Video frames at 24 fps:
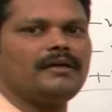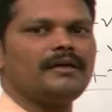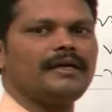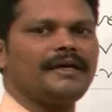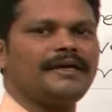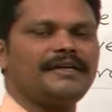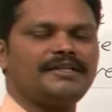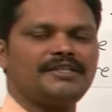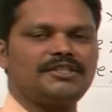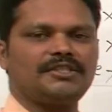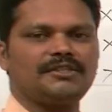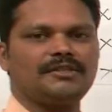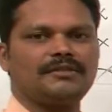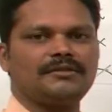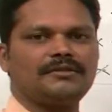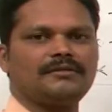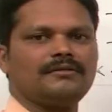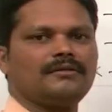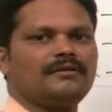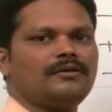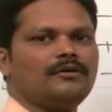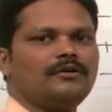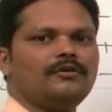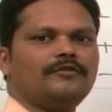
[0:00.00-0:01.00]
addition
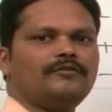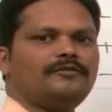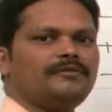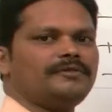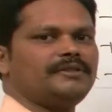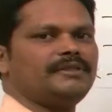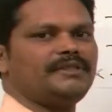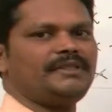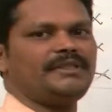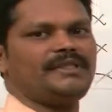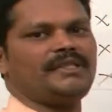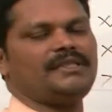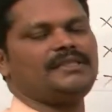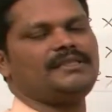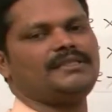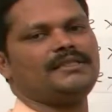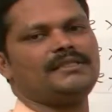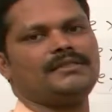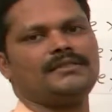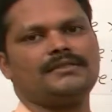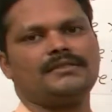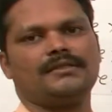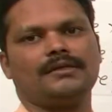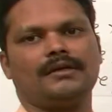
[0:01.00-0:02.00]
of
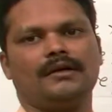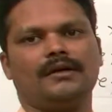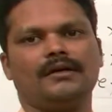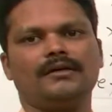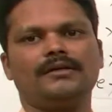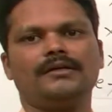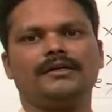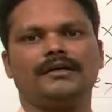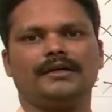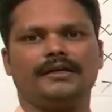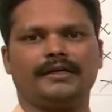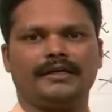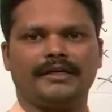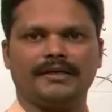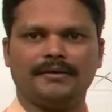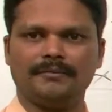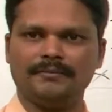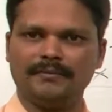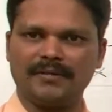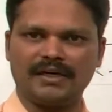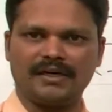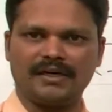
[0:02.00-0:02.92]
integers on number